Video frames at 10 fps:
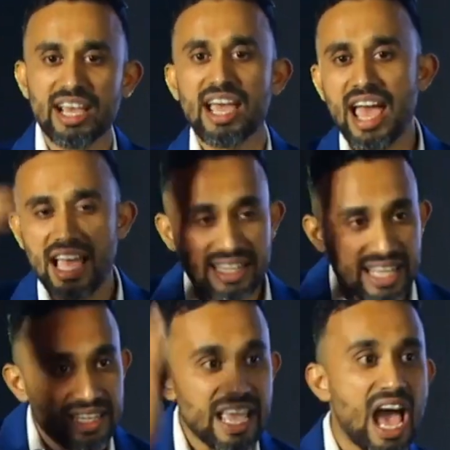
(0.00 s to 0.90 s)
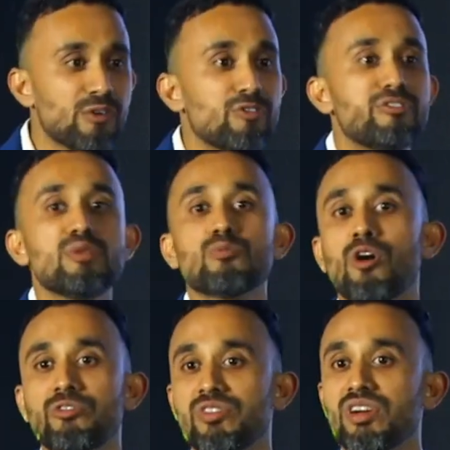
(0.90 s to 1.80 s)
and then they have a film of
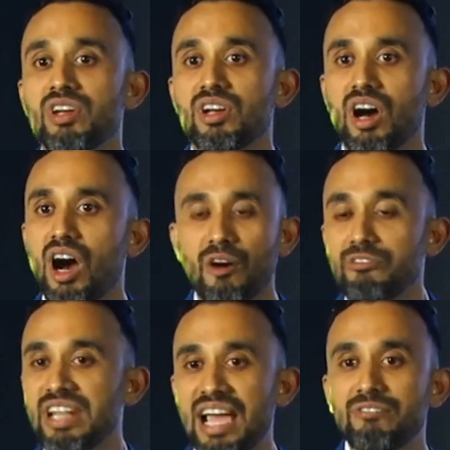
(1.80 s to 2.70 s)
vinyl,